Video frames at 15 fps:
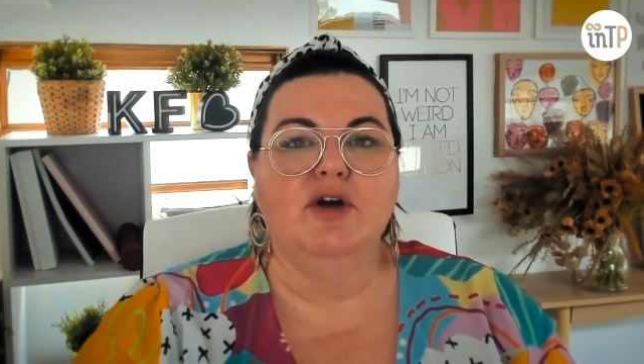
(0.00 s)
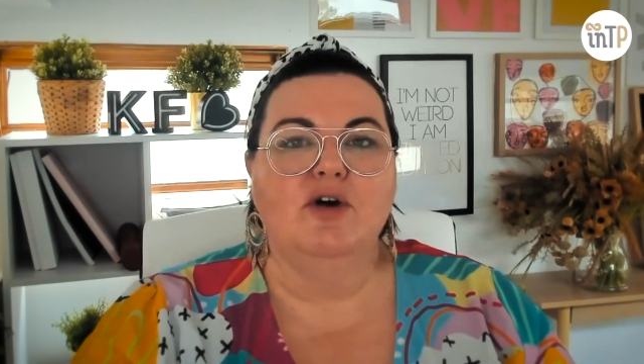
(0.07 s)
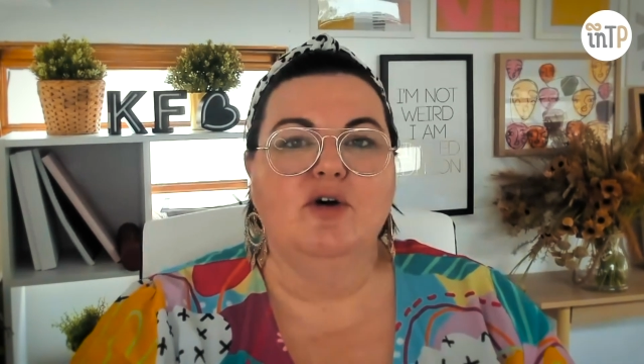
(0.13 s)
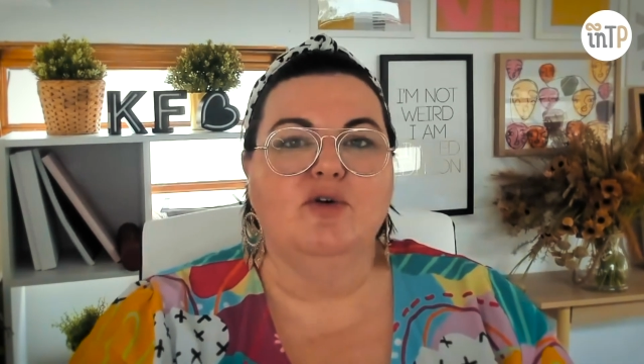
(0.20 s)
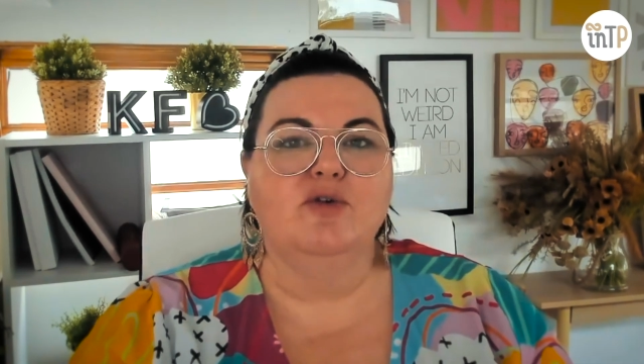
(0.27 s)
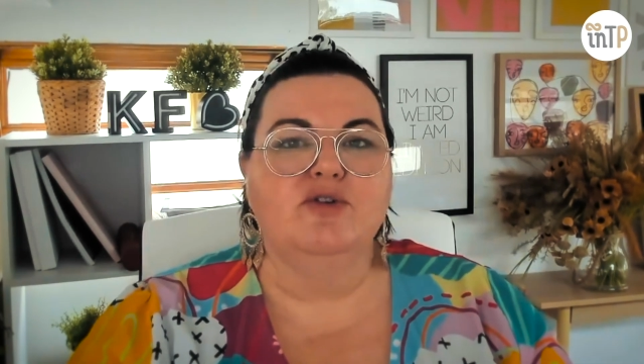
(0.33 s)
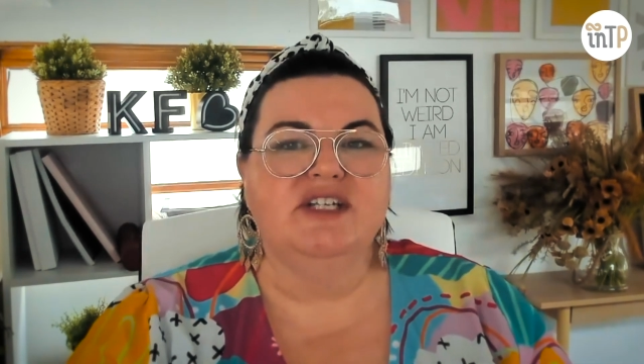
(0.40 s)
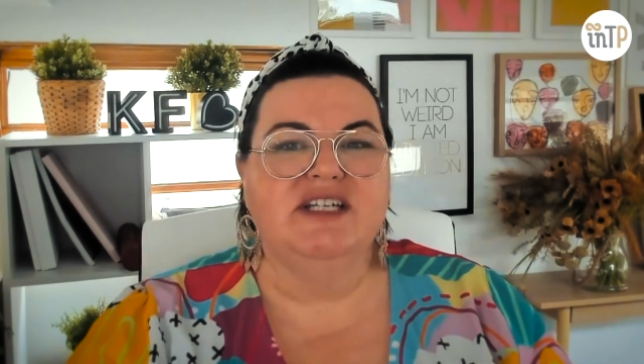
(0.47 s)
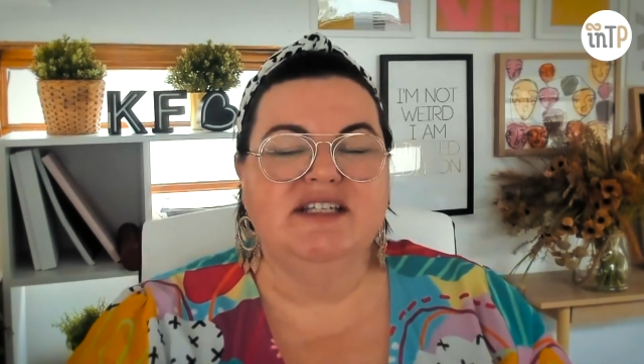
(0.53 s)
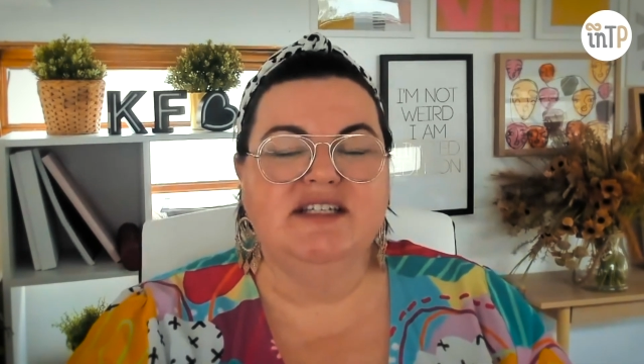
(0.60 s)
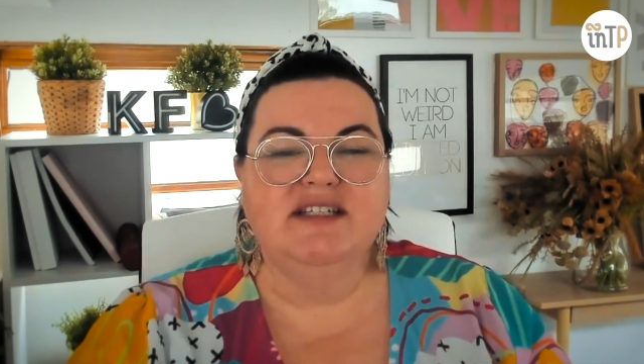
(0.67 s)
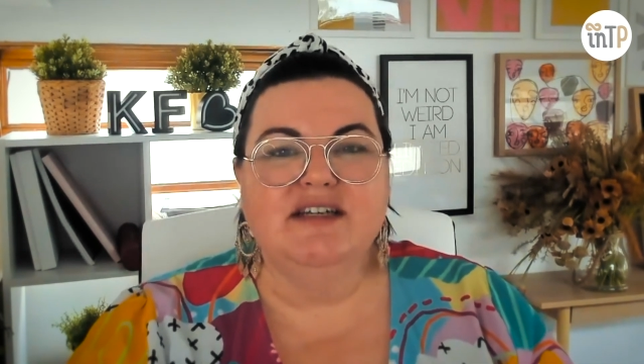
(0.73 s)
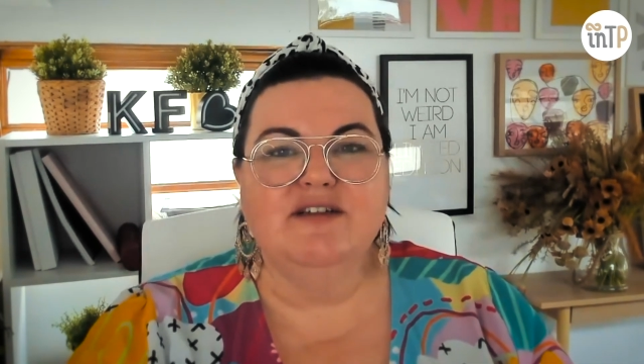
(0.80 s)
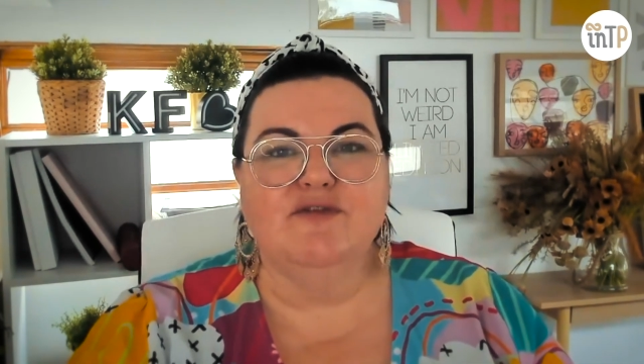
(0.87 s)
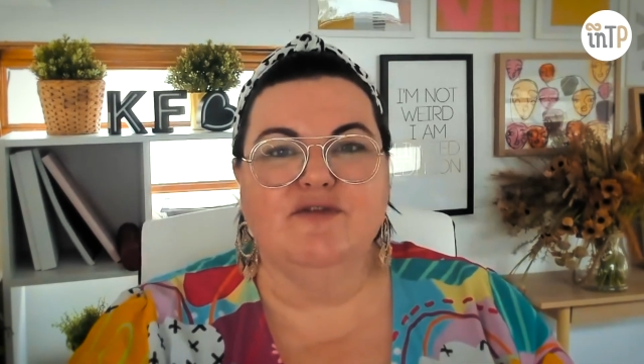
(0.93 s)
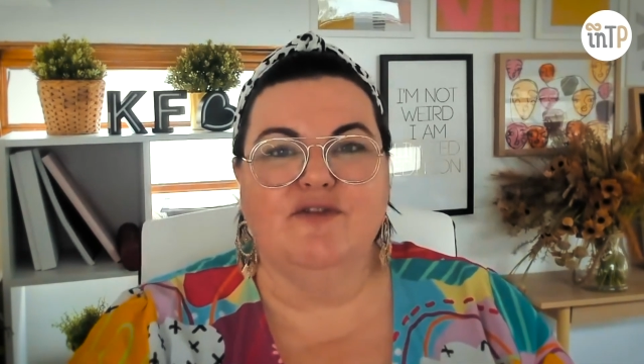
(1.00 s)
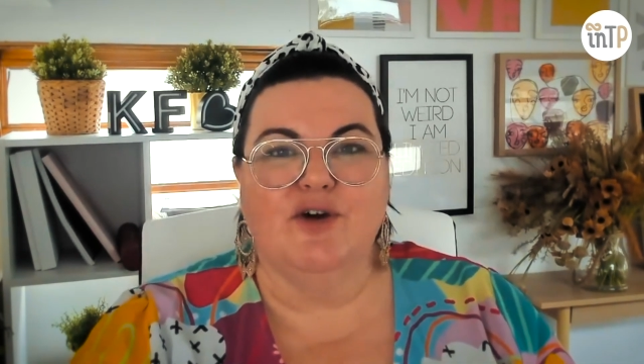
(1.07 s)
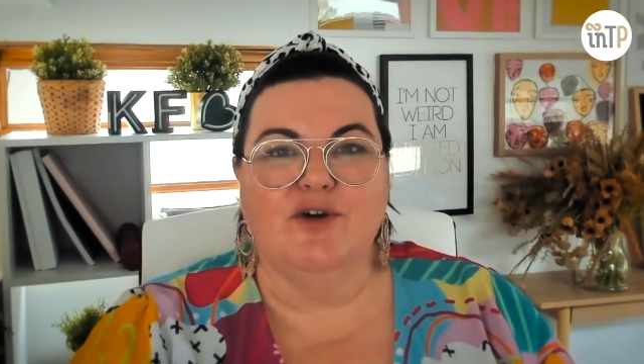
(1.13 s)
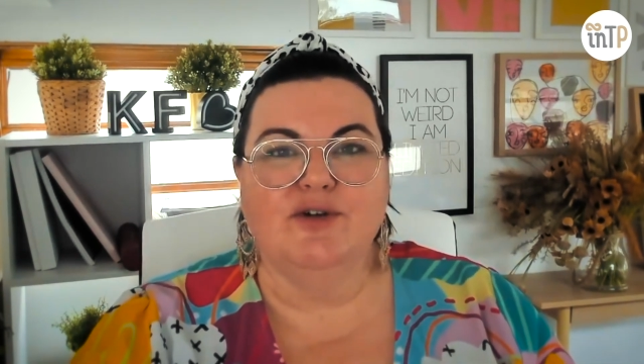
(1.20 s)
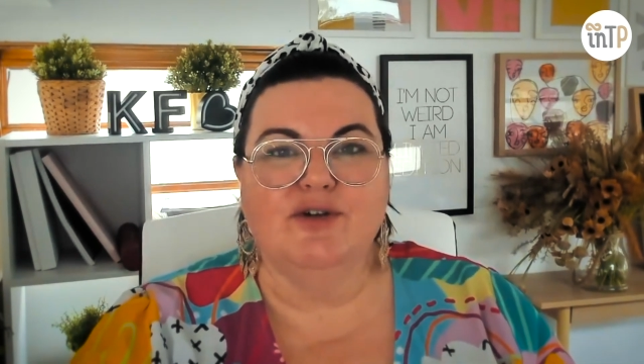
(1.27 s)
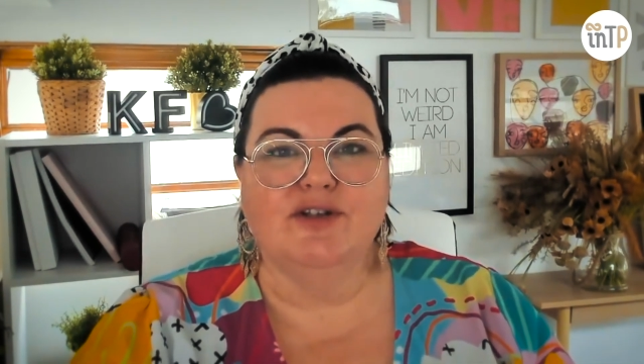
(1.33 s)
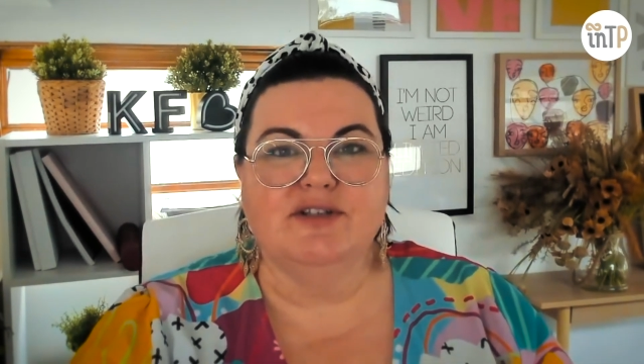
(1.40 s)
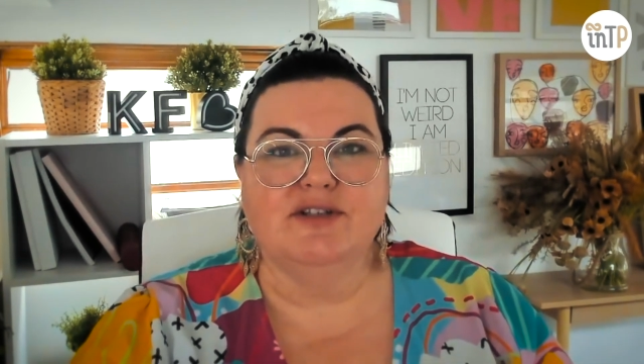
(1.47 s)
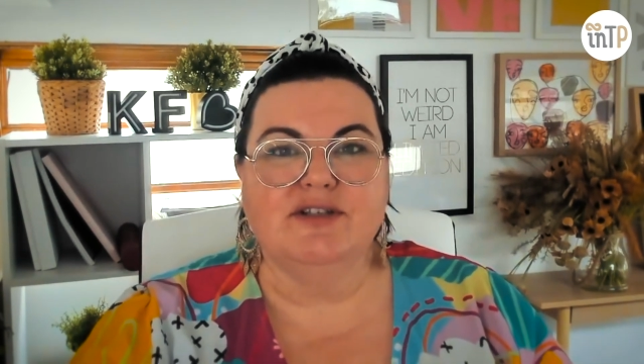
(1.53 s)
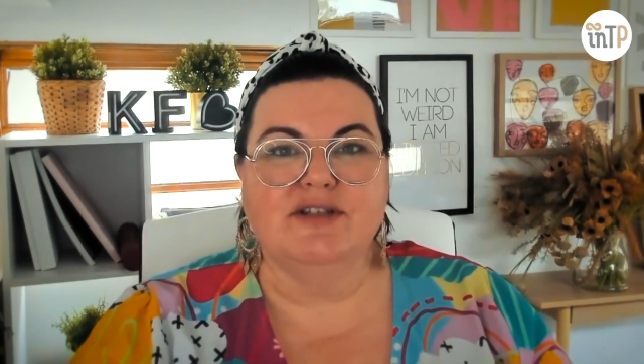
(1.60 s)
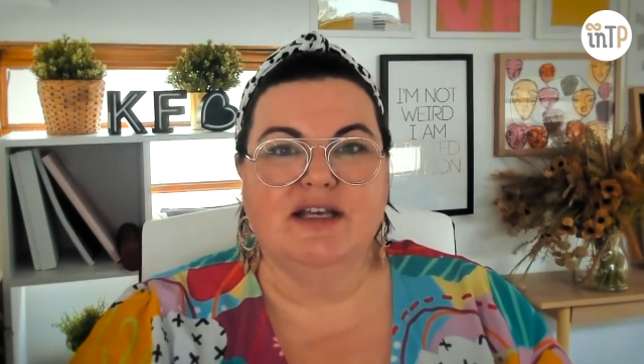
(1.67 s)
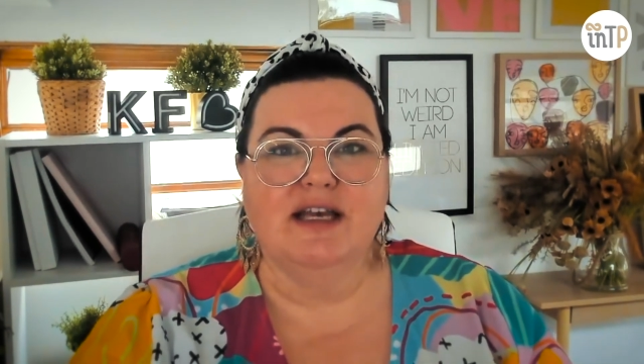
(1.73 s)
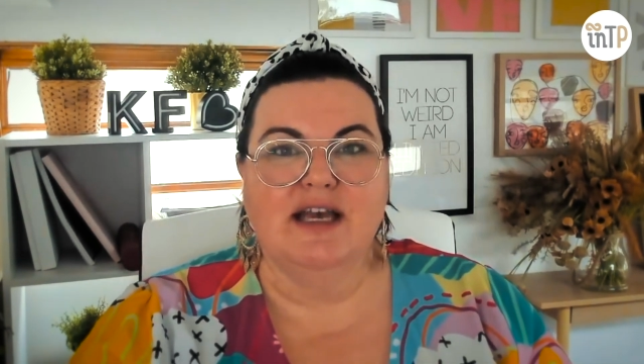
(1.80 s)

autistic folks